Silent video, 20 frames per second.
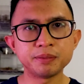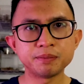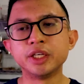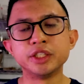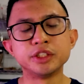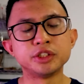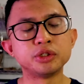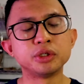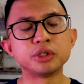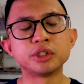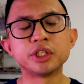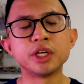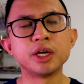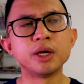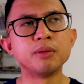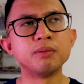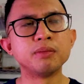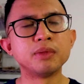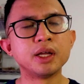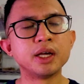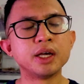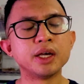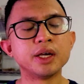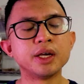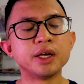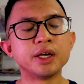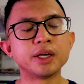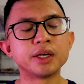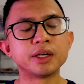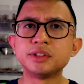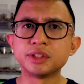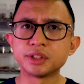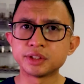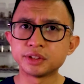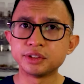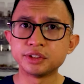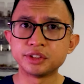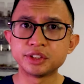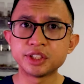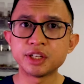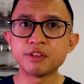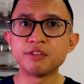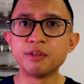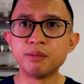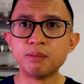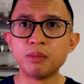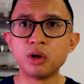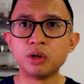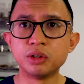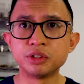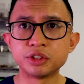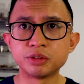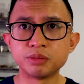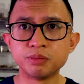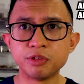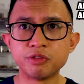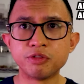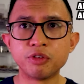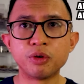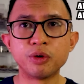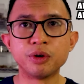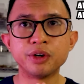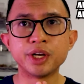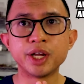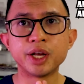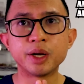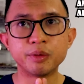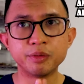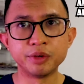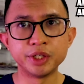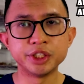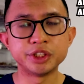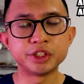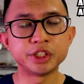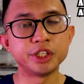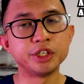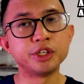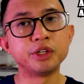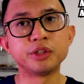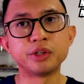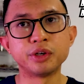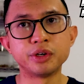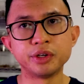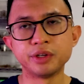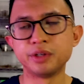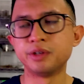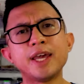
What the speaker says: It took them like 6 to 7 molts before they reach adulthood.